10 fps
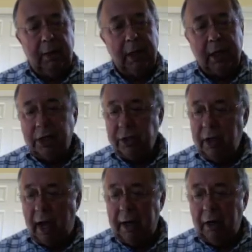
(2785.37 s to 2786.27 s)
Because you're
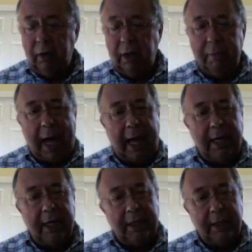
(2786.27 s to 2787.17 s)
not only
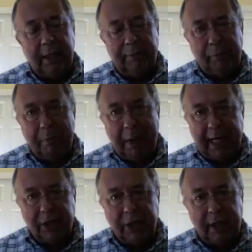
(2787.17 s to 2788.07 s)

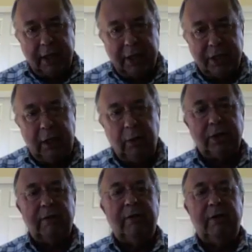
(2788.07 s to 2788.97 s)
managing a
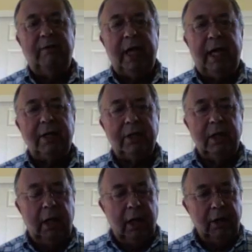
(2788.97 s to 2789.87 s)
sequence of events,
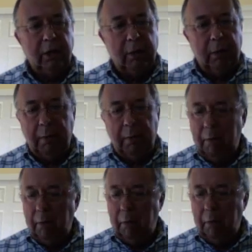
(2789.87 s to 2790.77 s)
you're
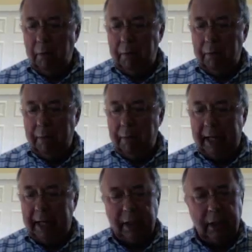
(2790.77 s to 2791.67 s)

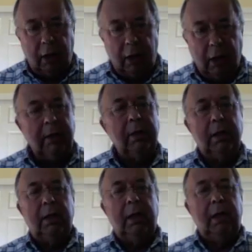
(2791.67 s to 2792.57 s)
managing art,
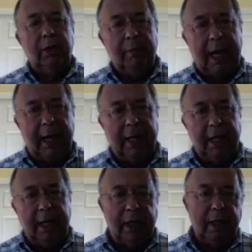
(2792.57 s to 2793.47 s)
you're
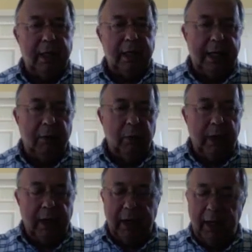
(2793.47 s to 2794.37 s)
managing
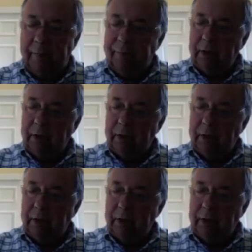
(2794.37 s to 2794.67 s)
uh,